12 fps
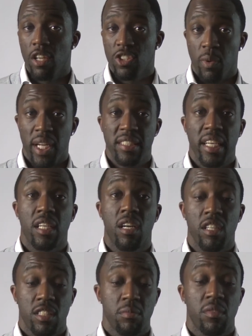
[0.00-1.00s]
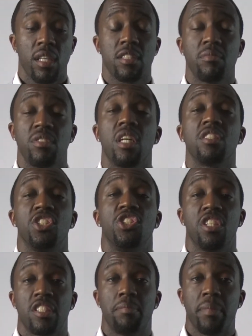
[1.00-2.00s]
So when I say custom doesn't
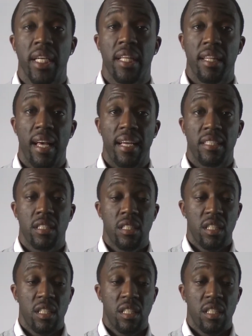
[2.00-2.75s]
just mean that